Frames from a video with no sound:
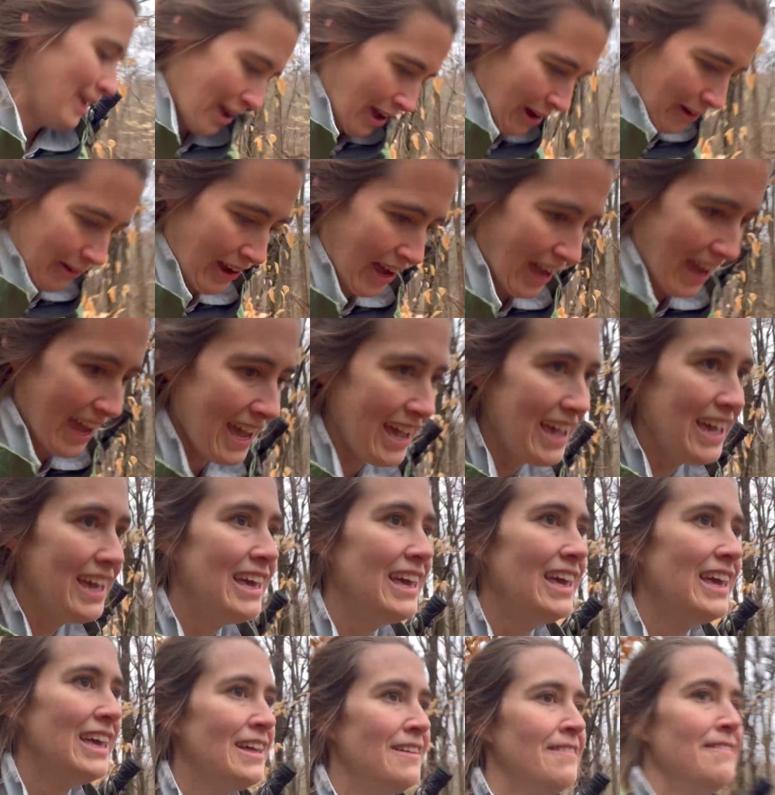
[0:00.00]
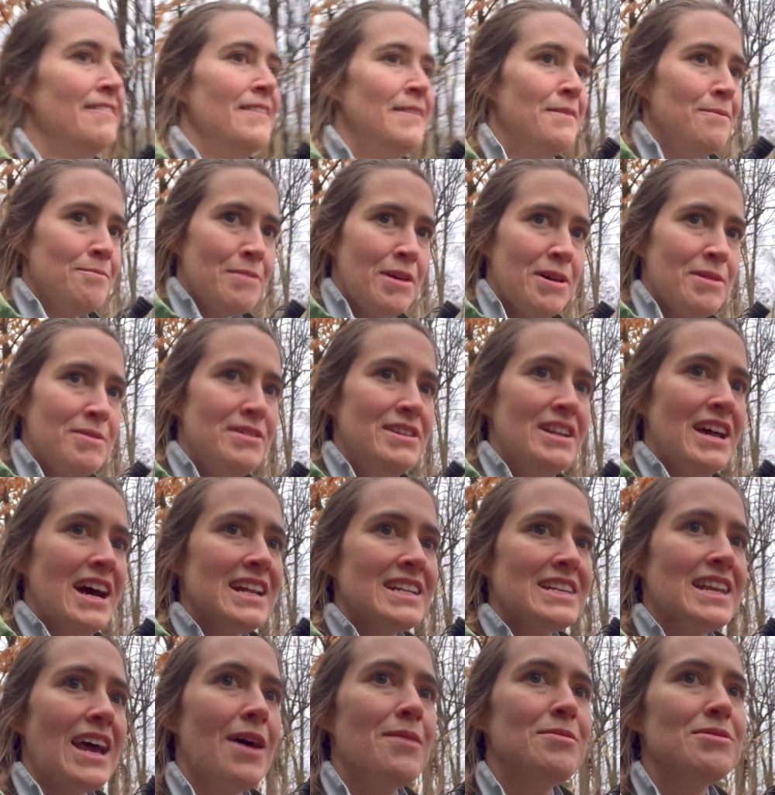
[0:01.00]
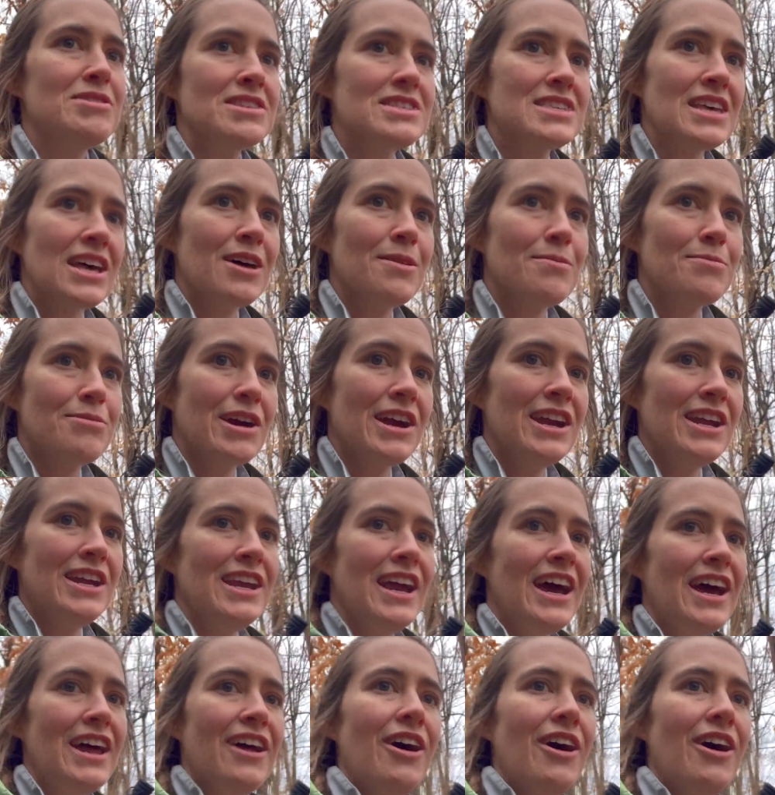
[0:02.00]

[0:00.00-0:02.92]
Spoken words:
Okay, maybe not time to celebrate yet.